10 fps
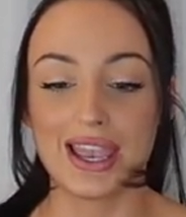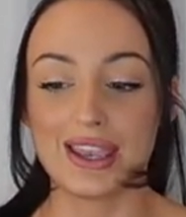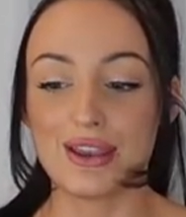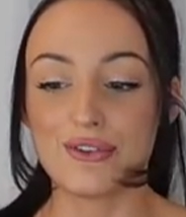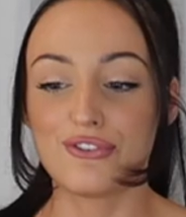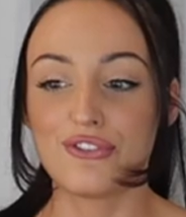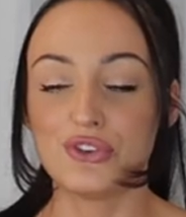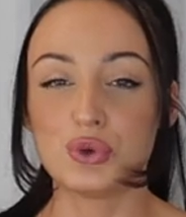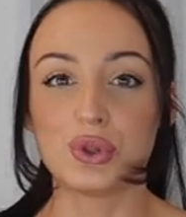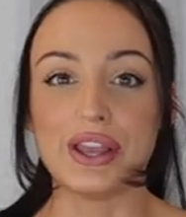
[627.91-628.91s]
If
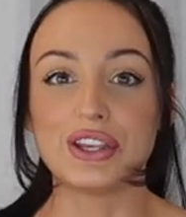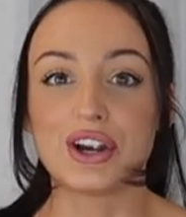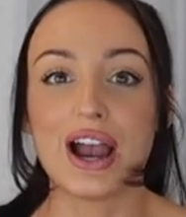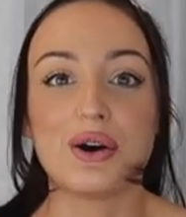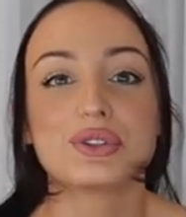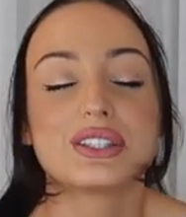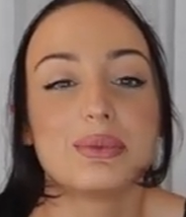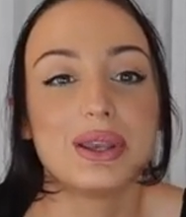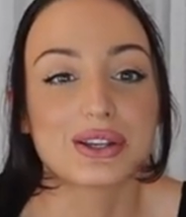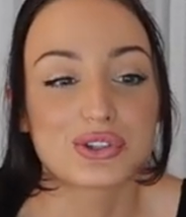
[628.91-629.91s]
you like your house to
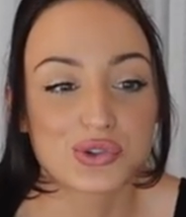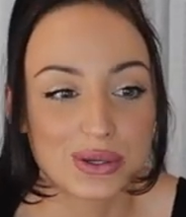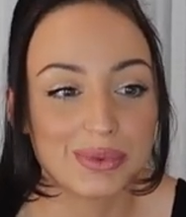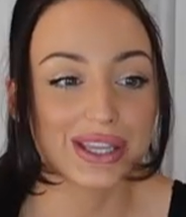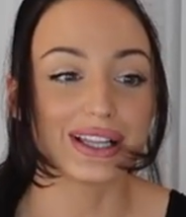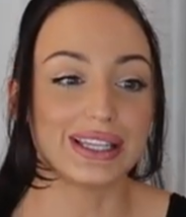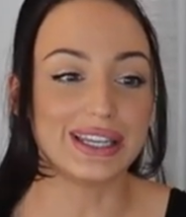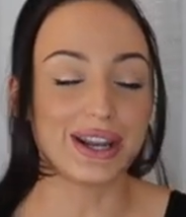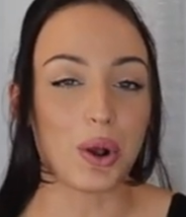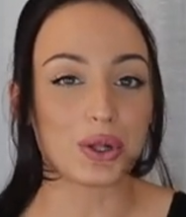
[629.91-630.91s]
be extremely
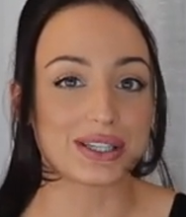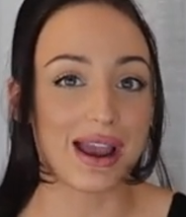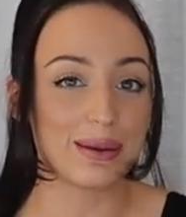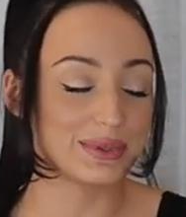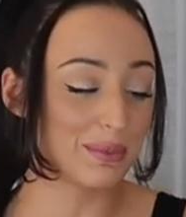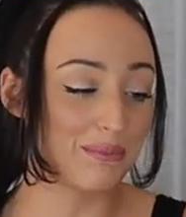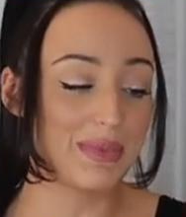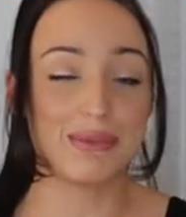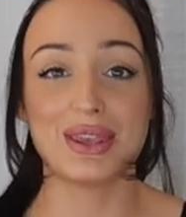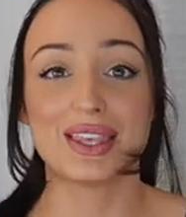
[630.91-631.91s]
clean at all times,
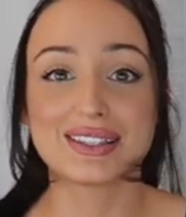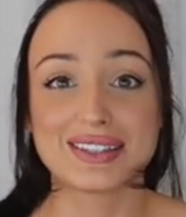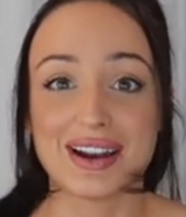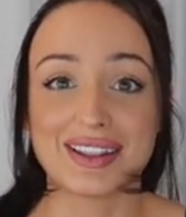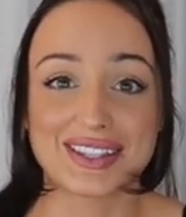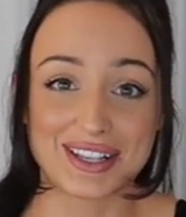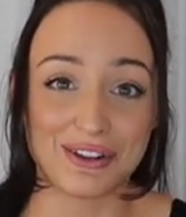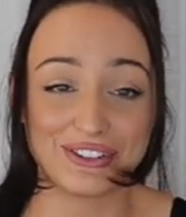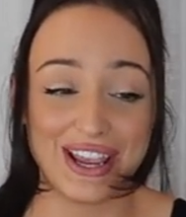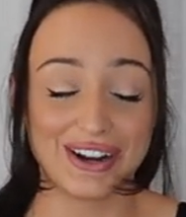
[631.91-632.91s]
maybe this is not the
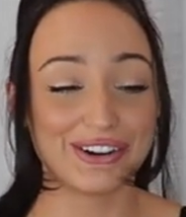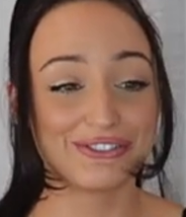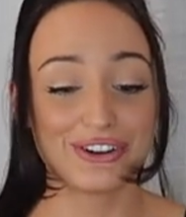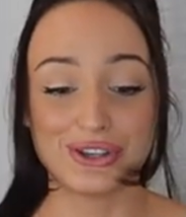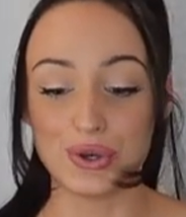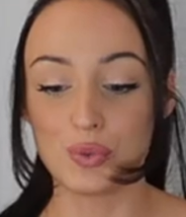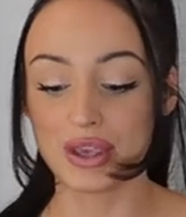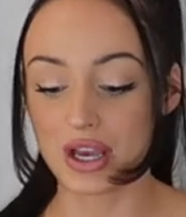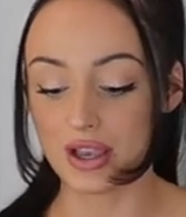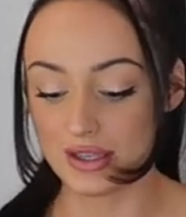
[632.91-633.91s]
self-tanner for you
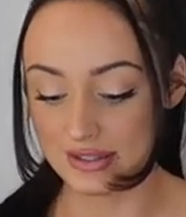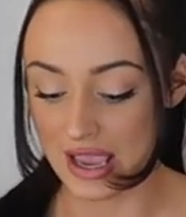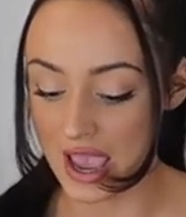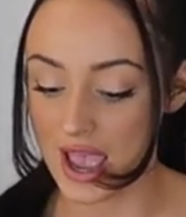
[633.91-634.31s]
because